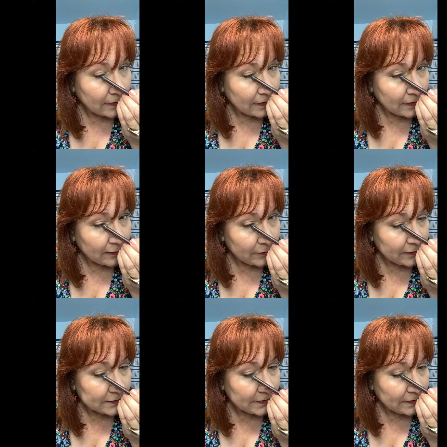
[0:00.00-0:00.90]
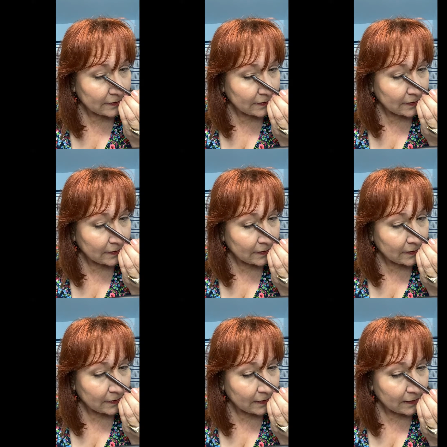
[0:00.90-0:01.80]
and I'm using
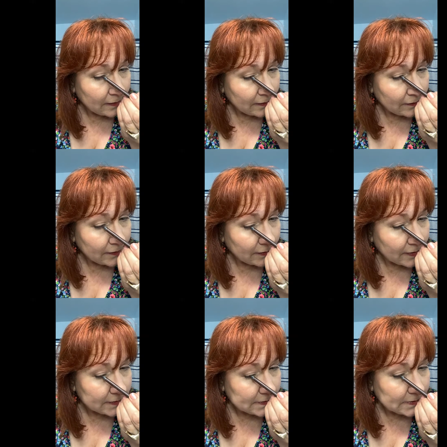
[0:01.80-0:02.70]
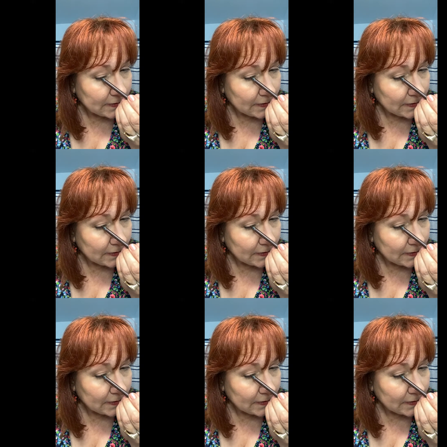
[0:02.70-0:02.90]
the dots.